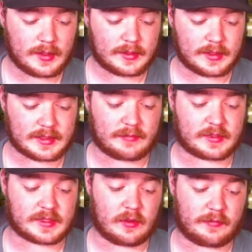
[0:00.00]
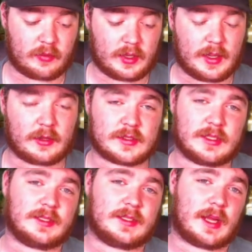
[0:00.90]
the San Francisco 49ers
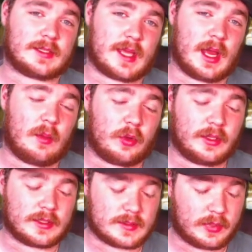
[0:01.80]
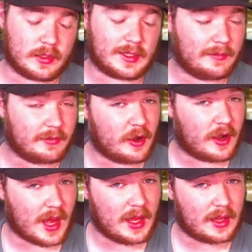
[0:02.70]
and the Dallas Cowboys. Believe it or
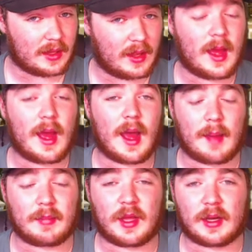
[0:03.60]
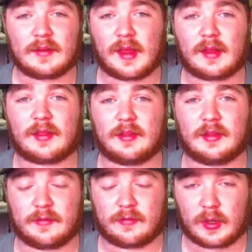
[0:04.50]
not, I'm going to take
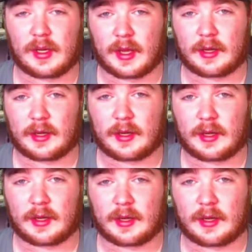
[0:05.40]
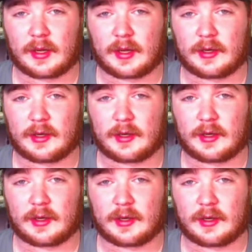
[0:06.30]
the
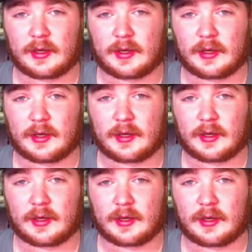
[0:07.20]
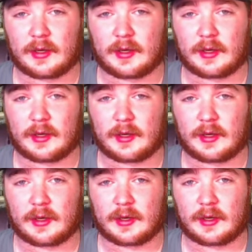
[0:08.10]
49ers. Um, it's going to be a really close
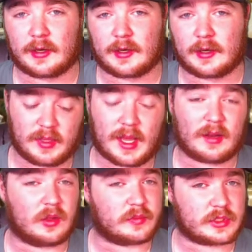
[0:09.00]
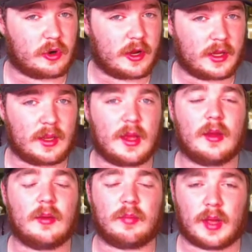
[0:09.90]
game. Might even be kind of low scoring,
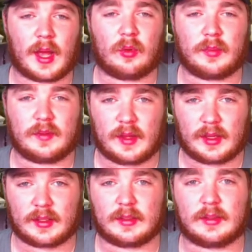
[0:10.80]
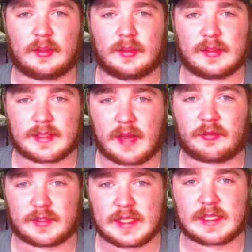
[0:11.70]
but I will be taking San
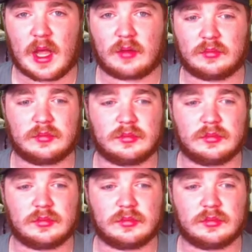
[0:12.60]
Francisco.